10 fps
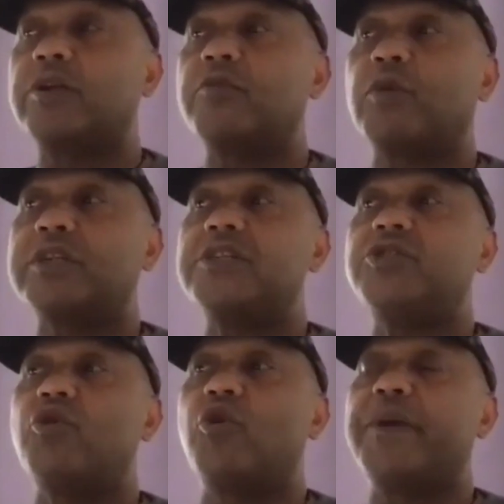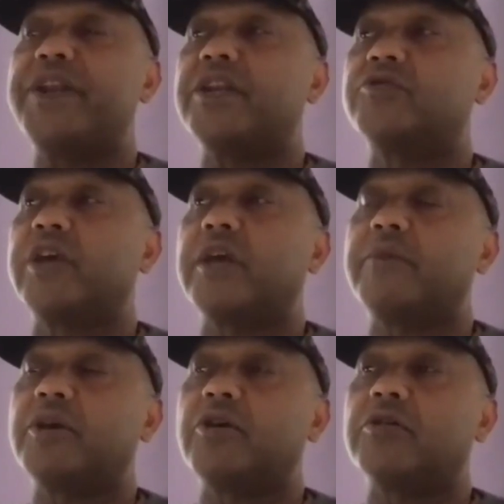What is your opinion today?
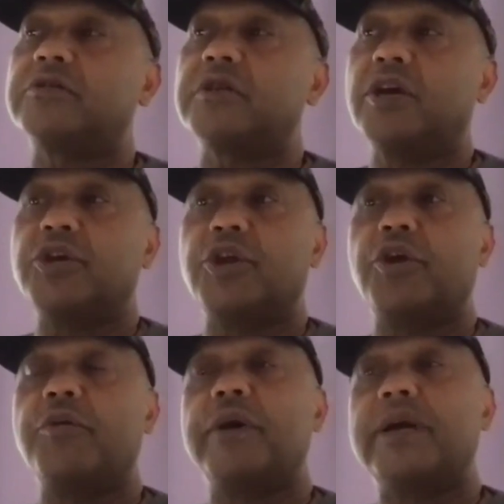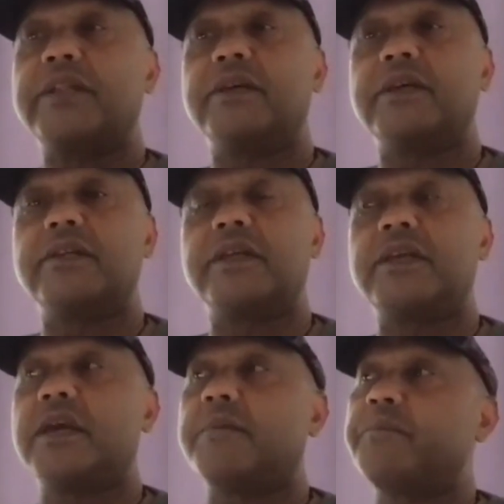Because in
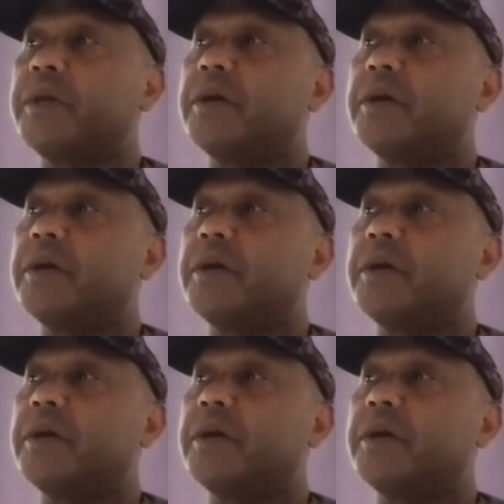the